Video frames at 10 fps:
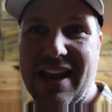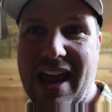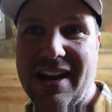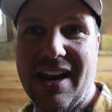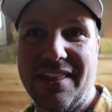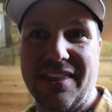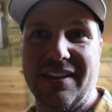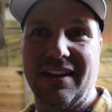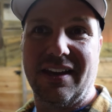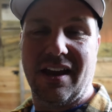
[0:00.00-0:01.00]
And another
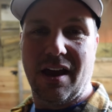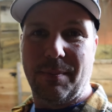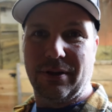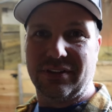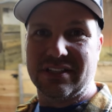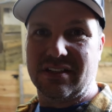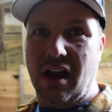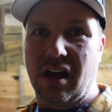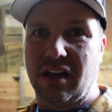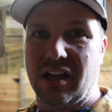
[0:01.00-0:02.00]
thing about this
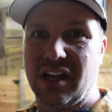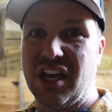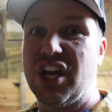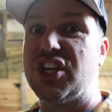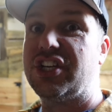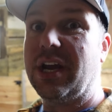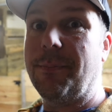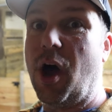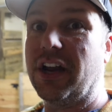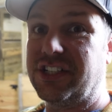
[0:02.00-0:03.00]
dog, she
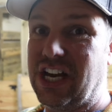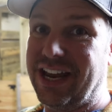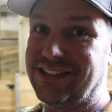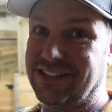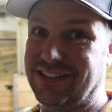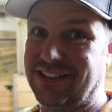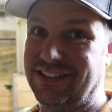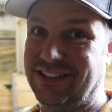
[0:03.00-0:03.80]
apologizes.